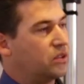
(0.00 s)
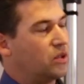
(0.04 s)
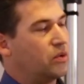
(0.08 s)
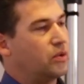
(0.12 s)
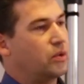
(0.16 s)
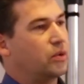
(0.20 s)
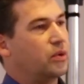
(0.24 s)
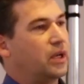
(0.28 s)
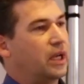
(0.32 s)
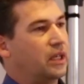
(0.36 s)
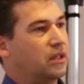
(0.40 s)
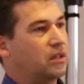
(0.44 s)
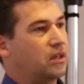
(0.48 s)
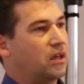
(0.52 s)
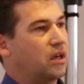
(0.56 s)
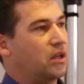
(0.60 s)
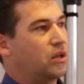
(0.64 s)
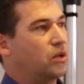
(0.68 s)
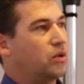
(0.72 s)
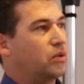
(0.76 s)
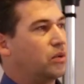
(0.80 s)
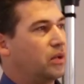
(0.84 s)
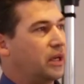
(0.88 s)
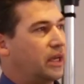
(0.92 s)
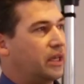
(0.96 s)
So you can
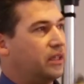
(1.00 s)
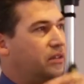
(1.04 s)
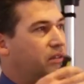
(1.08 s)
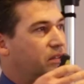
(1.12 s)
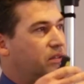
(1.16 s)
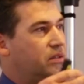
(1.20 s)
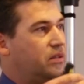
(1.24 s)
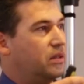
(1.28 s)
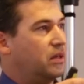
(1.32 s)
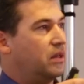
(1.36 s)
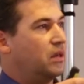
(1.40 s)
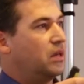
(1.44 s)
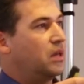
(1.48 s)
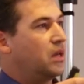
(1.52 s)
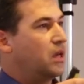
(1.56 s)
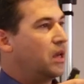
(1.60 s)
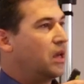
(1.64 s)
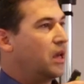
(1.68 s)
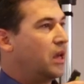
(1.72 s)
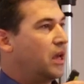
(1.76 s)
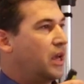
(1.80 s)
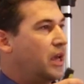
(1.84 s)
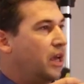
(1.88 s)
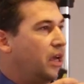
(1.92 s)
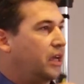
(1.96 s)
calculate the
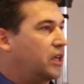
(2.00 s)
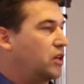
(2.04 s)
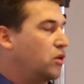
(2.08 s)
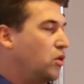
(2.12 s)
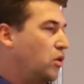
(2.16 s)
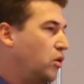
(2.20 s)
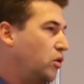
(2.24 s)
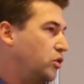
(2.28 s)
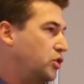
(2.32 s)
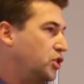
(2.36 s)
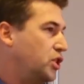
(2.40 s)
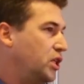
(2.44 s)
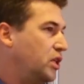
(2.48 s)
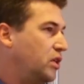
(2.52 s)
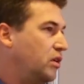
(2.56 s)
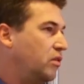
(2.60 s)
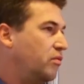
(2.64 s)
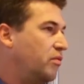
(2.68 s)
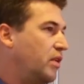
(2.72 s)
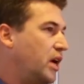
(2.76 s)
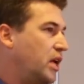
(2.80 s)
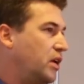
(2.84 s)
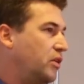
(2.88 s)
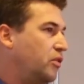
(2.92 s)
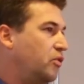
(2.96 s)

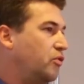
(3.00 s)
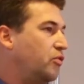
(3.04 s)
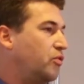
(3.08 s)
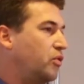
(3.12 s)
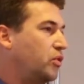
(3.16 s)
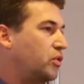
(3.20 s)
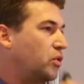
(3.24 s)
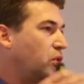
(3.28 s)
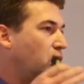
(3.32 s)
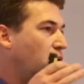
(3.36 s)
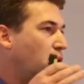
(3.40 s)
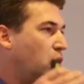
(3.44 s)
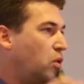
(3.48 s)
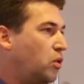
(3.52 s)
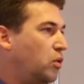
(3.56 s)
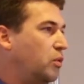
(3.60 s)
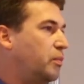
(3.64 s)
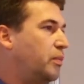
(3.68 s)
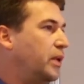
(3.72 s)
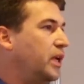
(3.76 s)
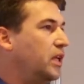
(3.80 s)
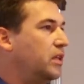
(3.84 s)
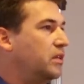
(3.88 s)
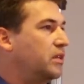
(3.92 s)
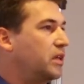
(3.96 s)
ecological value for the whole
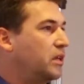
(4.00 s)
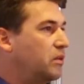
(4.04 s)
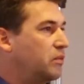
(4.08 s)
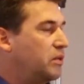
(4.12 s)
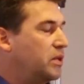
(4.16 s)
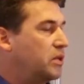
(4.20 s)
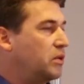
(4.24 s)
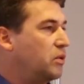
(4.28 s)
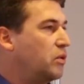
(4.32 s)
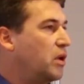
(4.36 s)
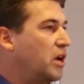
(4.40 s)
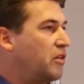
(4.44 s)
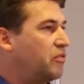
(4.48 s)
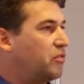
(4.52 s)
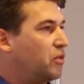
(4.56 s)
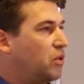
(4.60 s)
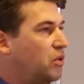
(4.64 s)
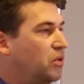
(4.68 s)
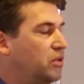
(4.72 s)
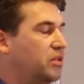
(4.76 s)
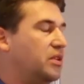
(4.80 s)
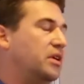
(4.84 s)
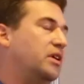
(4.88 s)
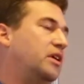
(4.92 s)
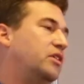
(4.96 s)
building when you have
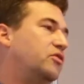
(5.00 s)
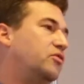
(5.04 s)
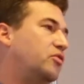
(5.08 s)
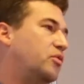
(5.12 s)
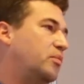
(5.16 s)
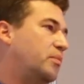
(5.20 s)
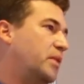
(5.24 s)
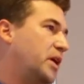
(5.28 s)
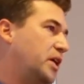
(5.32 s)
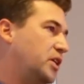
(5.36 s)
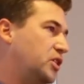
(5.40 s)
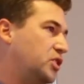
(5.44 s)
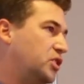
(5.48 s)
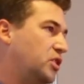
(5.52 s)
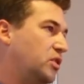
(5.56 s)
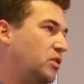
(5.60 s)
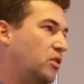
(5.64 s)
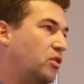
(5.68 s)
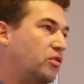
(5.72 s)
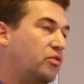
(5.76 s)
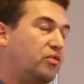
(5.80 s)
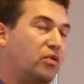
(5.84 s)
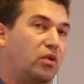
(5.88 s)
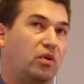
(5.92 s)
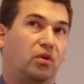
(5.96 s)
all the information
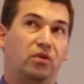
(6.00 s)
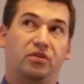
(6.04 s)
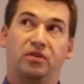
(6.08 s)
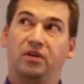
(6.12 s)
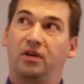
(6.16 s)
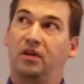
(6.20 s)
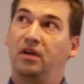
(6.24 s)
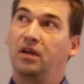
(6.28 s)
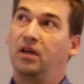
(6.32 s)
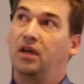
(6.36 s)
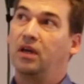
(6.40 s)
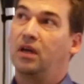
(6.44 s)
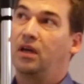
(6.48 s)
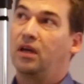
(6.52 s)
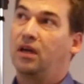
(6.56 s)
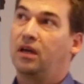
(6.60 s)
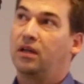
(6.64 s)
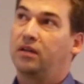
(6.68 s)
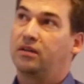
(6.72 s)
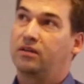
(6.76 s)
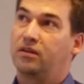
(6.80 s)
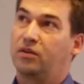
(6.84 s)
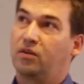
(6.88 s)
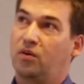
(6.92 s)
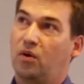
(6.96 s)
of all the
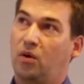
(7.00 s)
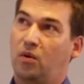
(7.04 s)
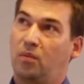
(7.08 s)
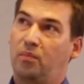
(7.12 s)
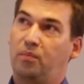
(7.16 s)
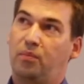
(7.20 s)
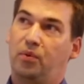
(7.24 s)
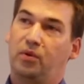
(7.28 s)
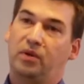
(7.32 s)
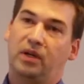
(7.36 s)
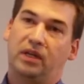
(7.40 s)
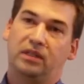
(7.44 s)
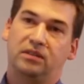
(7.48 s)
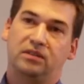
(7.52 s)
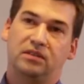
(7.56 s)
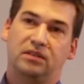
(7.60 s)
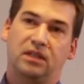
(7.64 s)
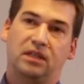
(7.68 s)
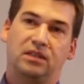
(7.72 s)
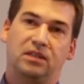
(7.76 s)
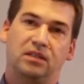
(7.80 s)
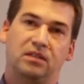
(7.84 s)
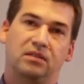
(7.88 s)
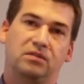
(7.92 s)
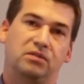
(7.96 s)
components.
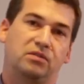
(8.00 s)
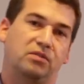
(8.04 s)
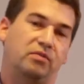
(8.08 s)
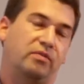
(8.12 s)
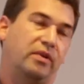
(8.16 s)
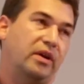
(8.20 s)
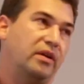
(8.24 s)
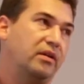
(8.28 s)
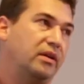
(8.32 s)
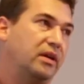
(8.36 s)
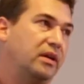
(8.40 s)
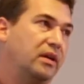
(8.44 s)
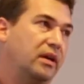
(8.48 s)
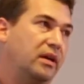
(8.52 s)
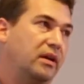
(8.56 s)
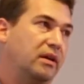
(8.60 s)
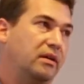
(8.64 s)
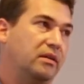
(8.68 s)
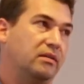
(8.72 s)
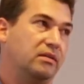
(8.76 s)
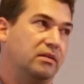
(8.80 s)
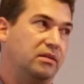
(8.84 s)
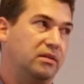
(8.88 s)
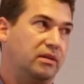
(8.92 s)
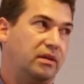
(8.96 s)
That is very
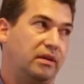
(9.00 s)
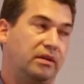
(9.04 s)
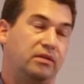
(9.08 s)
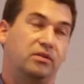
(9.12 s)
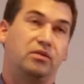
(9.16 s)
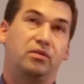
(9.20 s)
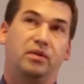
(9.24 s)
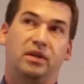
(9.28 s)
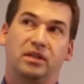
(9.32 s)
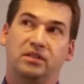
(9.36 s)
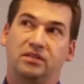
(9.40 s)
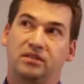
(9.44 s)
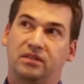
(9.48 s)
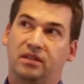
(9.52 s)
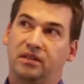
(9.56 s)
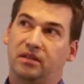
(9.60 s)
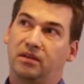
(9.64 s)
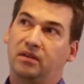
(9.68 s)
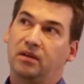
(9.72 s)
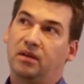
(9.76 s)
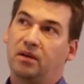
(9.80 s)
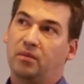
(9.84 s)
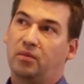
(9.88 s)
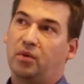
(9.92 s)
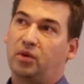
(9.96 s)

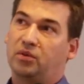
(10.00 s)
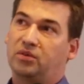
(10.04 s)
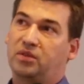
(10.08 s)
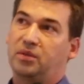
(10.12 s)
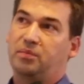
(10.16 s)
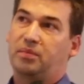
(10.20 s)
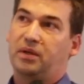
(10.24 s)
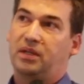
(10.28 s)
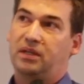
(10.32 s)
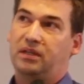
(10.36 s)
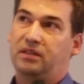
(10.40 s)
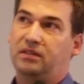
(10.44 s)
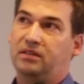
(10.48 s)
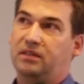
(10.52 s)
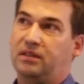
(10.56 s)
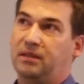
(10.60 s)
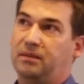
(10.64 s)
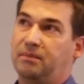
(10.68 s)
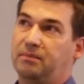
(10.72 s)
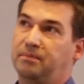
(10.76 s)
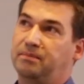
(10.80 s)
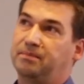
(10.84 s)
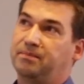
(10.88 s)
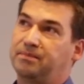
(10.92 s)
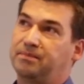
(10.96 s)
interesting possibility.